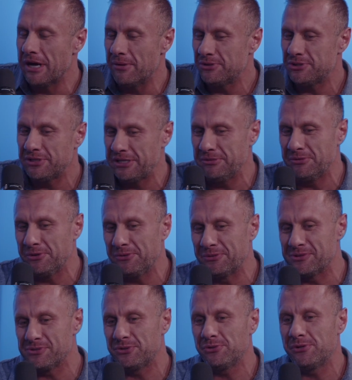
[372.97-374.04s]
I want you to keep going with
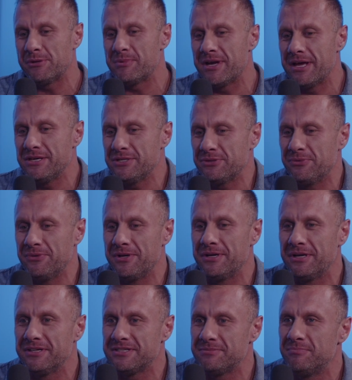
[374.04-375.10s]
the story, but I just want
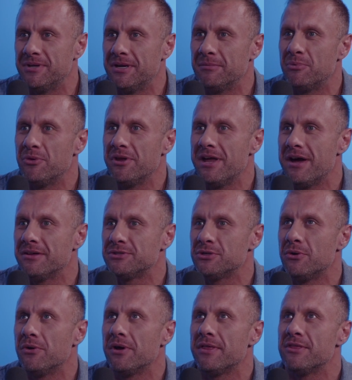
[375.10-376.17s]
to point out.
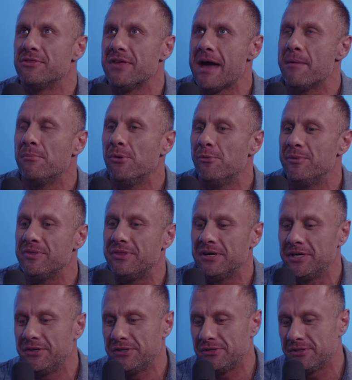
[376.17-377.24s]
So that moment
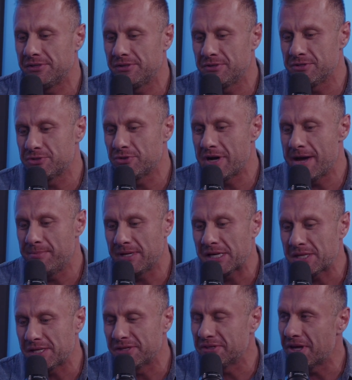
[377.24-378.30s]
there that you're describing, I
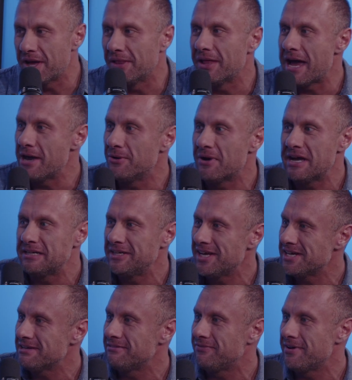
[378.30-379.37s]
think, I know I can
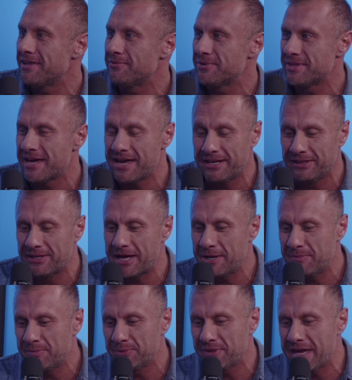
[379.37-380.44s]
identify it with that. A lot of
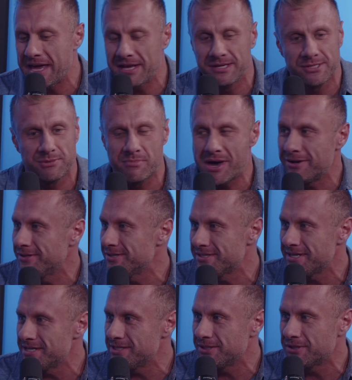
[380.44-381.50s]
people can. Doesn't matter the
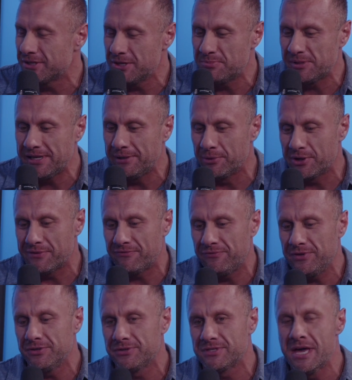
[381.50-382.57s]
size of your company, where
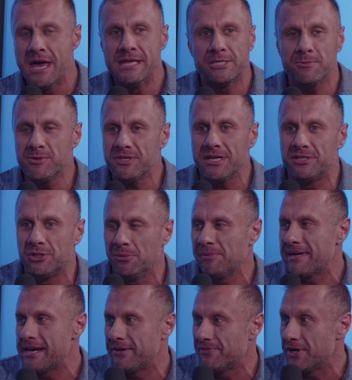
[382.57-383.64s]
it's almost like
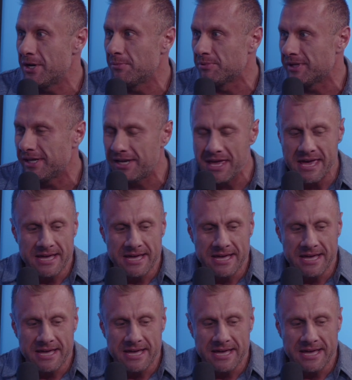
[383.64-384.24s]
jumping out of an airplane. Yeah.